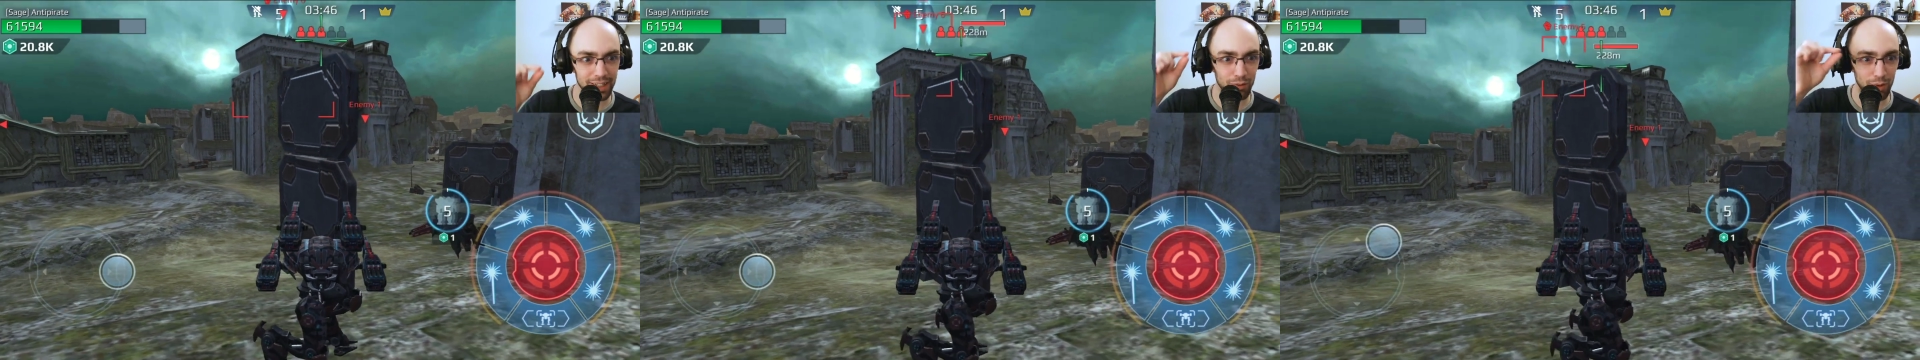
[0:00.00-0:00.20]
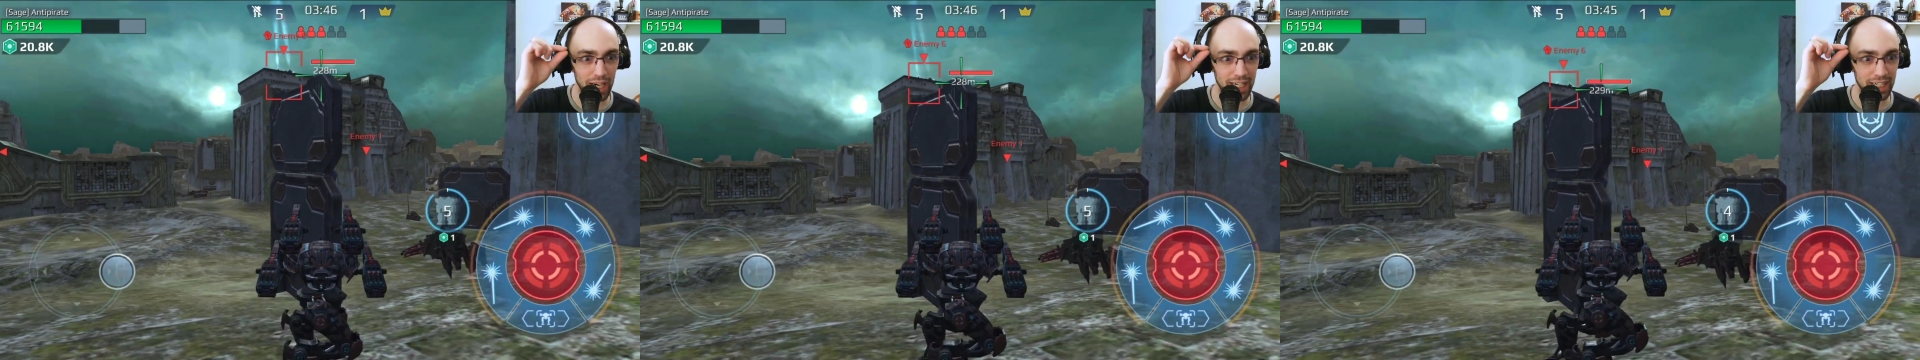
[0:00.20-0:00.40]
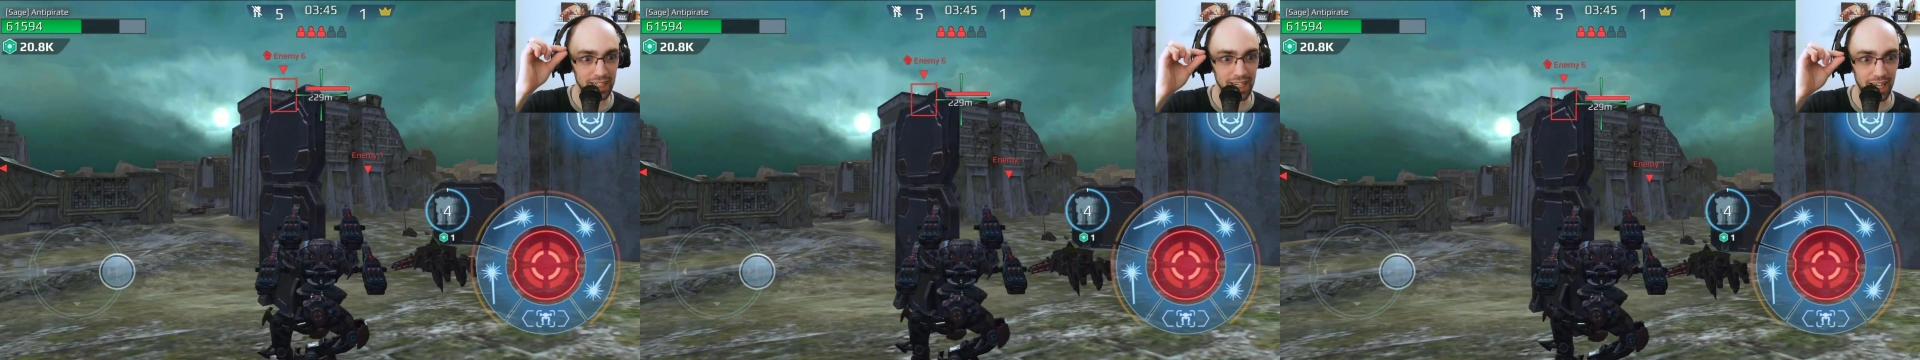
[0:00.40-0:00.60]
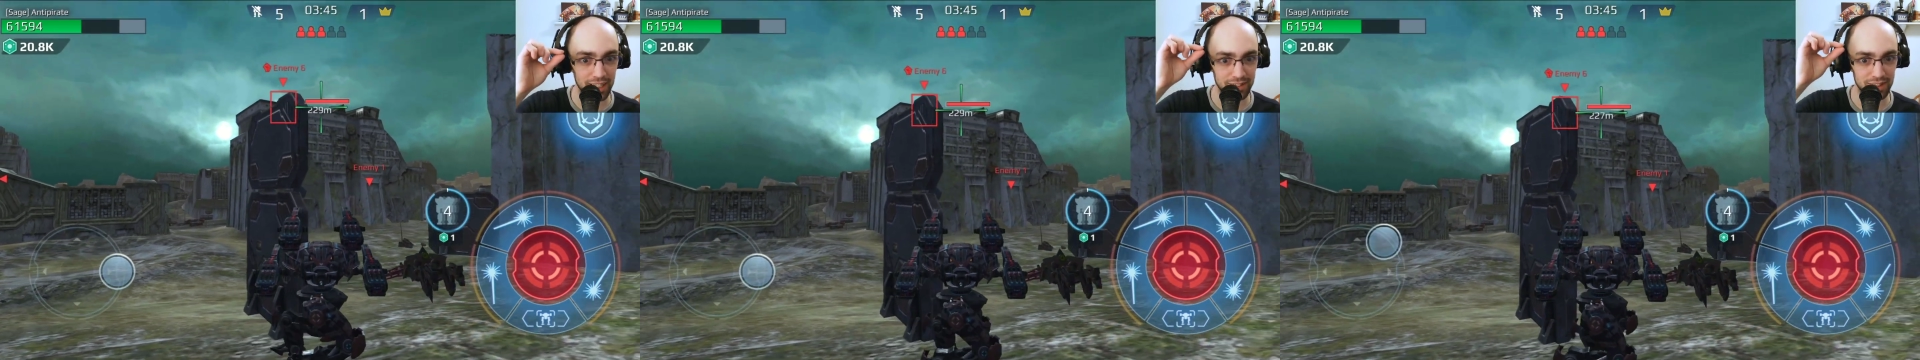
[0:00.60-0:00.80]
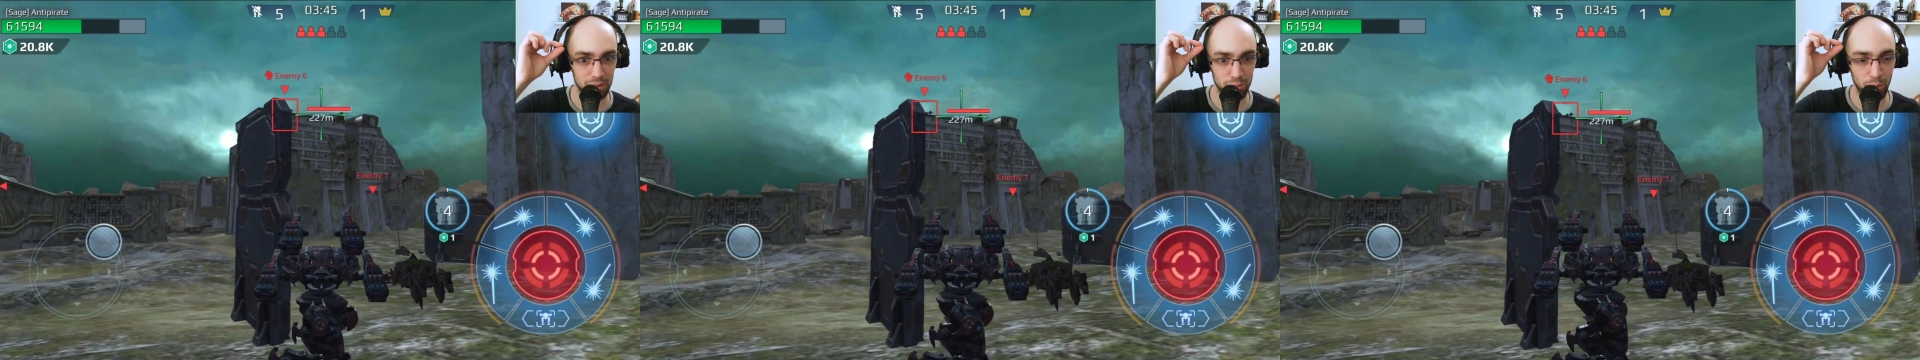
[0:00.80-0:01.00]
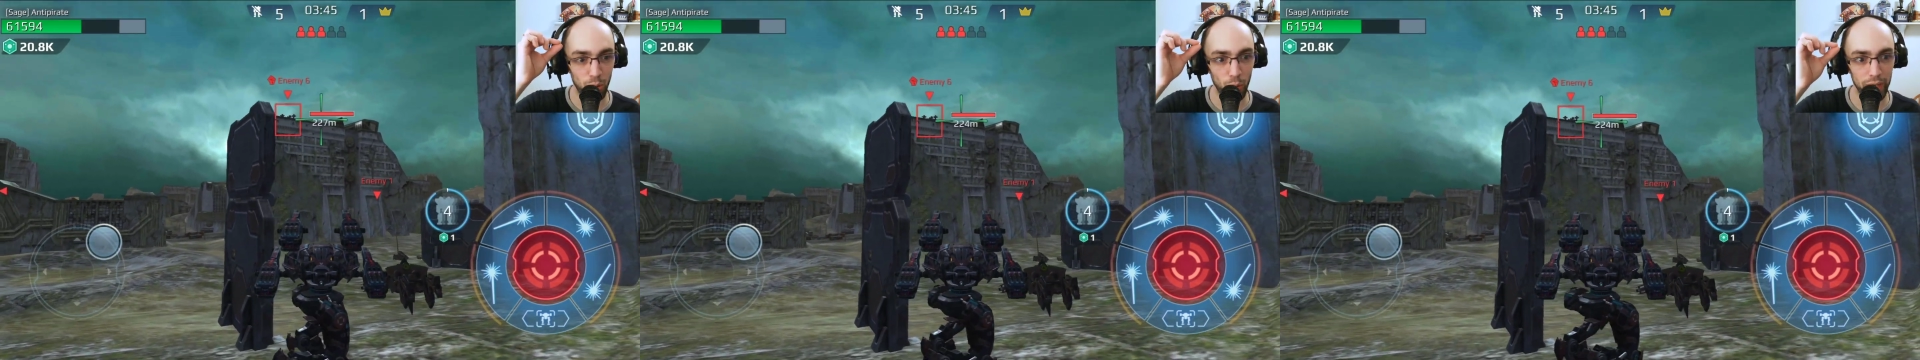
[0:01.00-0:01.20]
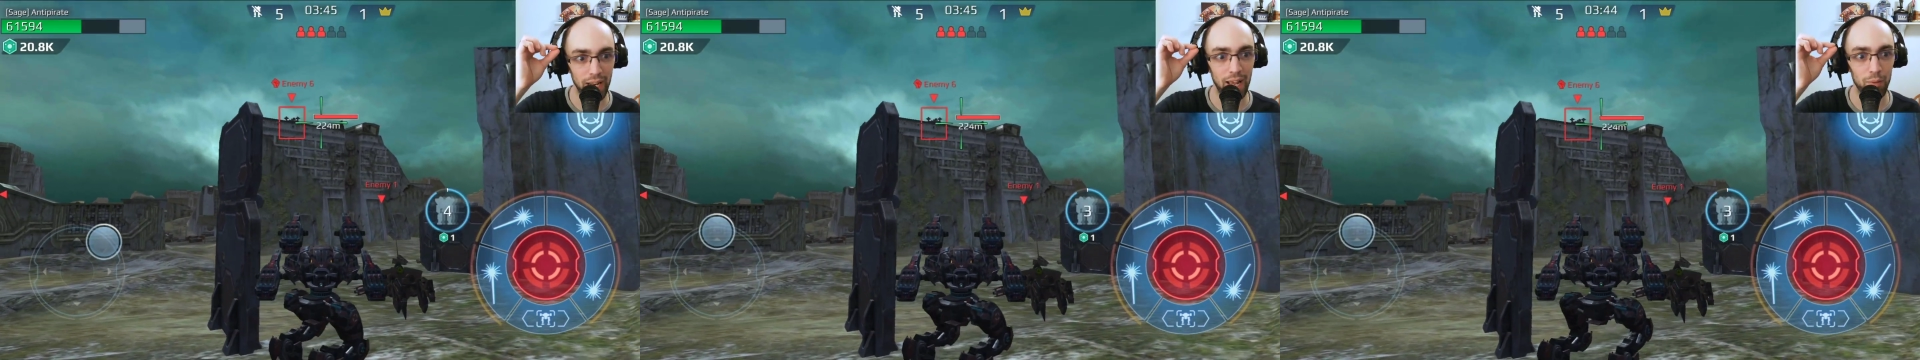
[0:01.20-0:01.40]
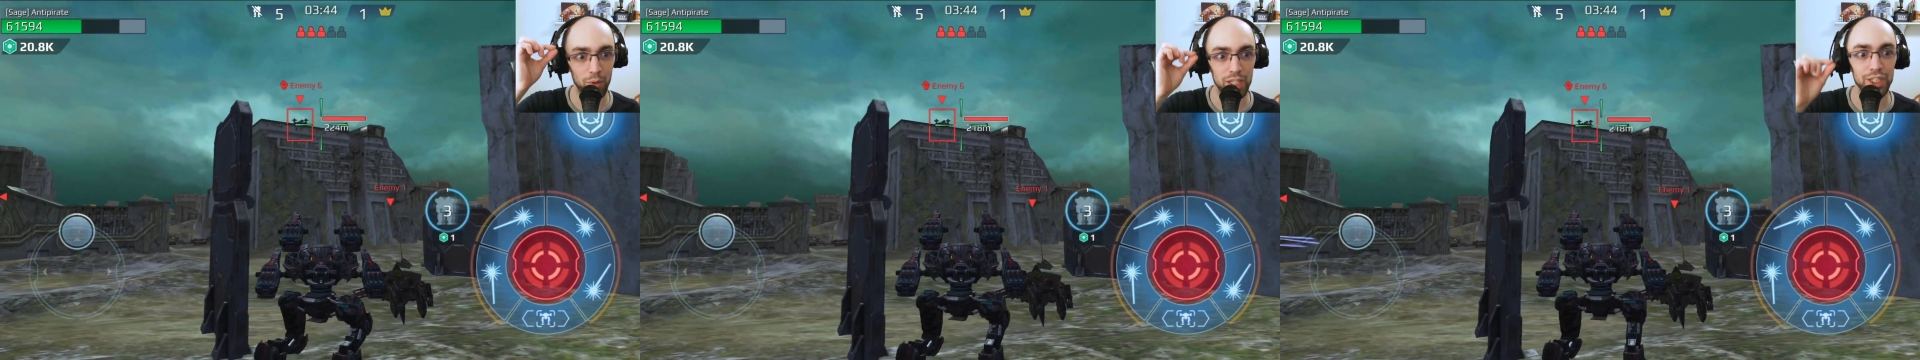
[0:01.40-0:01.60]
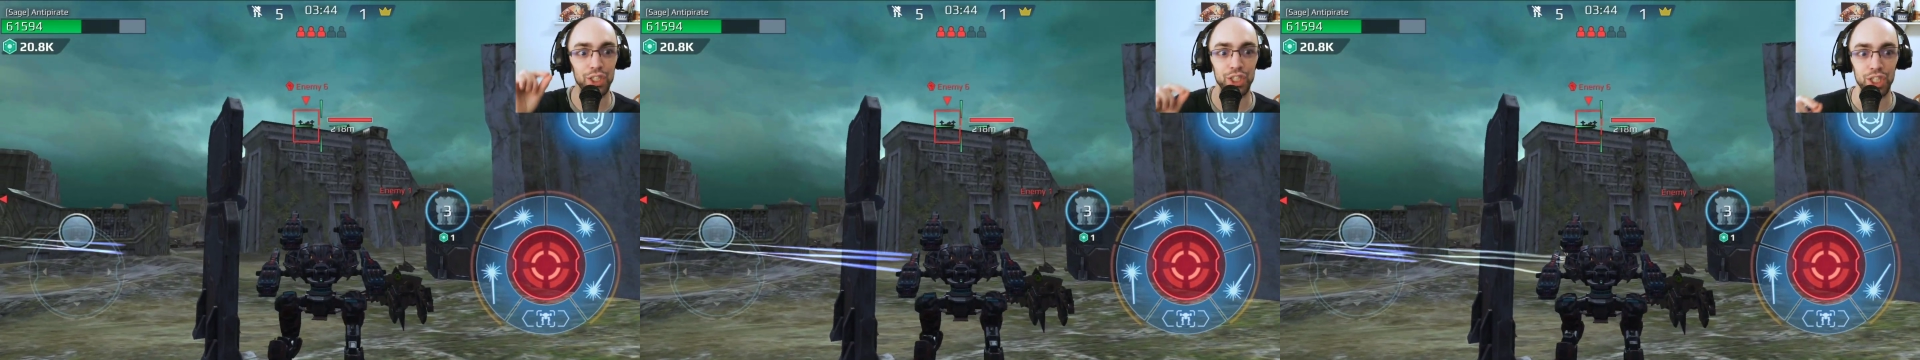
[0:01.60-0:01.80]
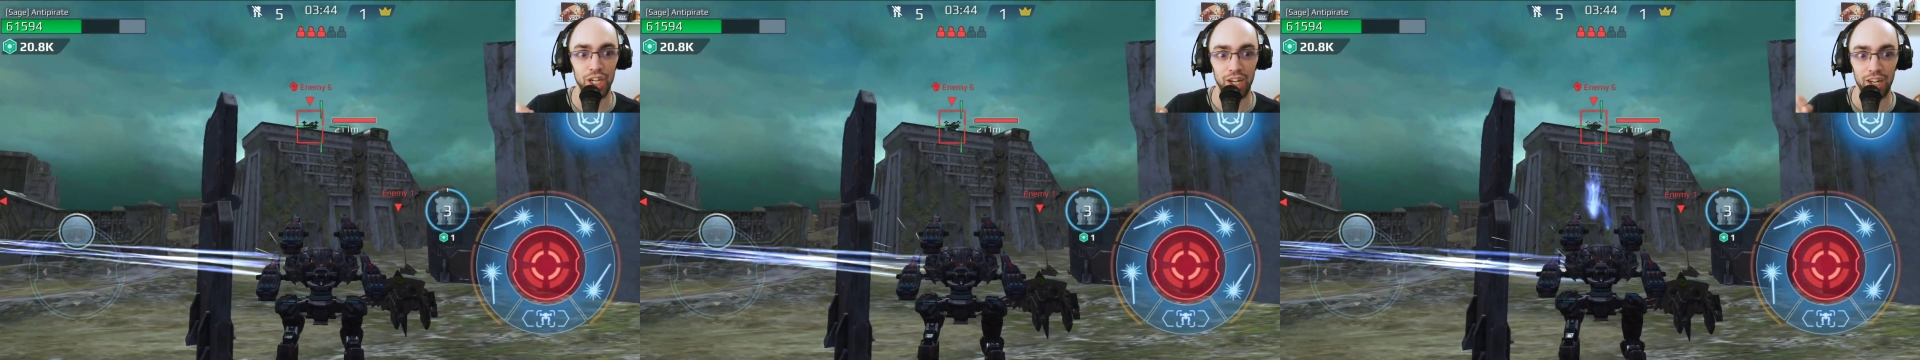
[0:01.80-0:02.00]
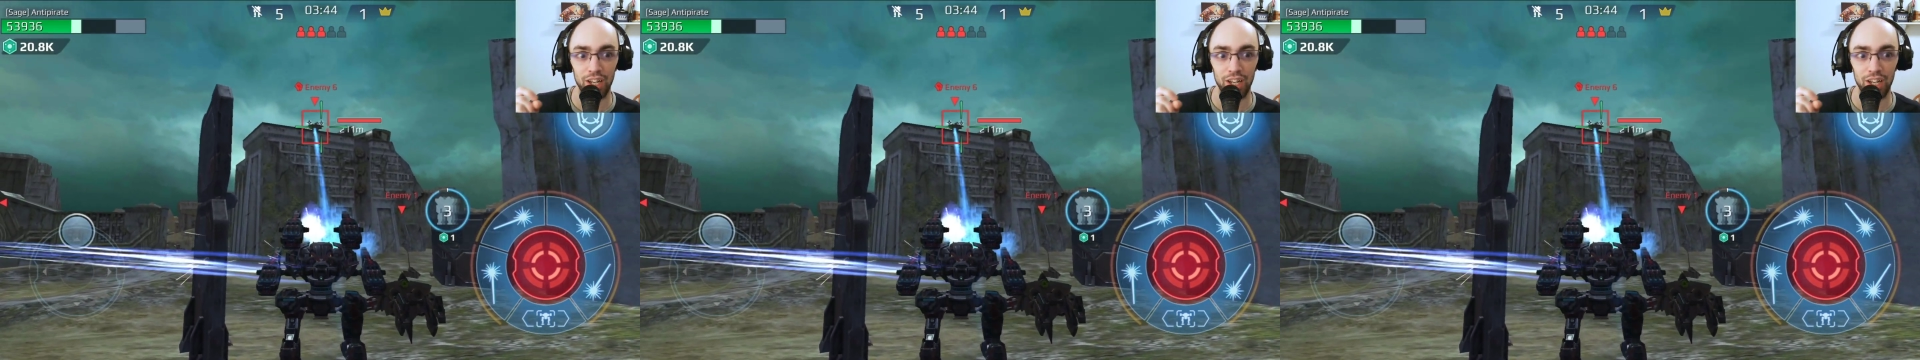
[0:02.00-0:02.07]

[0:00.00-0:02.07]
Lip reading: to recognize the point at which